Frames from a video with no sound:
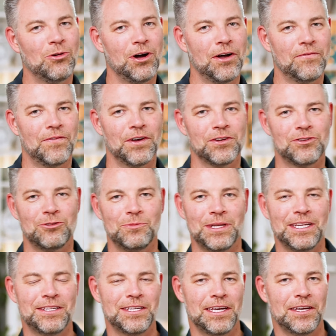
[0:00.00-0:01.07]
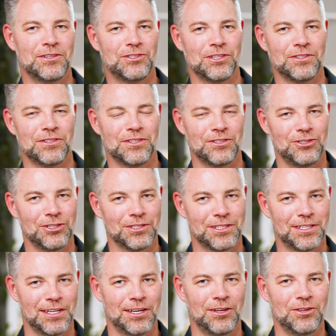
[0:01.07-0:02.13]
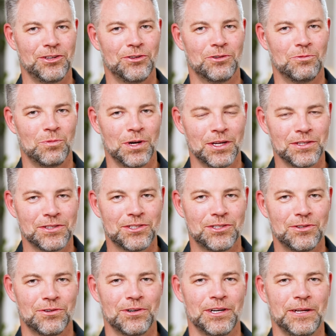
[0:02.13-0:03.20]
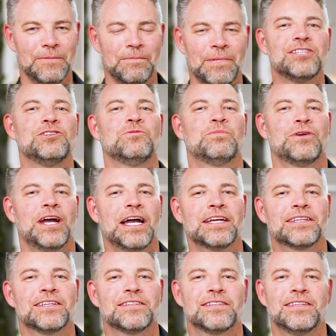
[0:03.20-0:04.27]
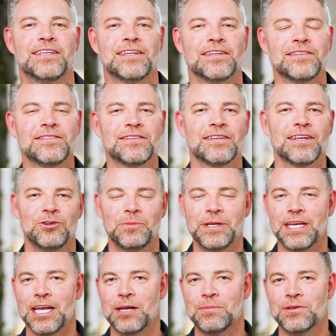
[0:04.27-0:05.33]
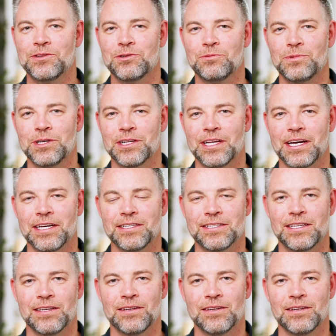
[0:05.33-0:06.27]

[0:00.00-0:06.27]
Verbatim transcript: go off on too many tangents. Just tell your one story. As you practice this, you'll be able to realize